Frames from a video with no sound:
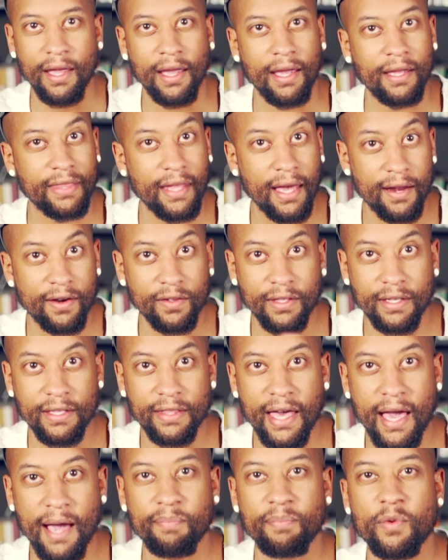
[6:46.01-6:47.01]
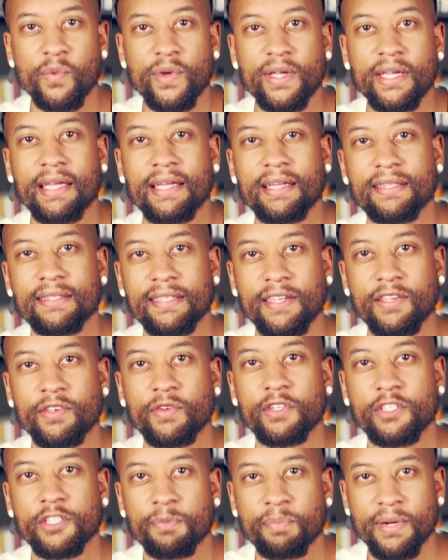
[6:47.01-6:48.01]
And and not only that, but we can continue
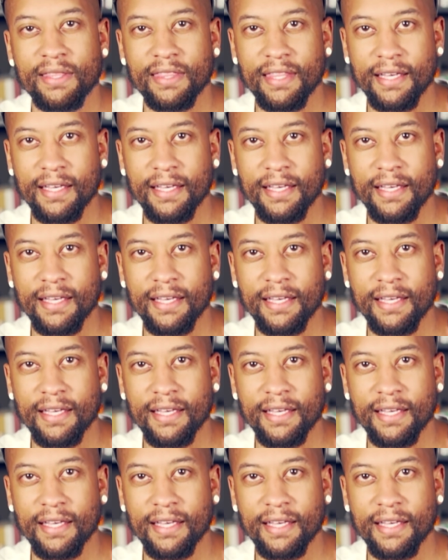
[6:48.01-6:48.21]
to spread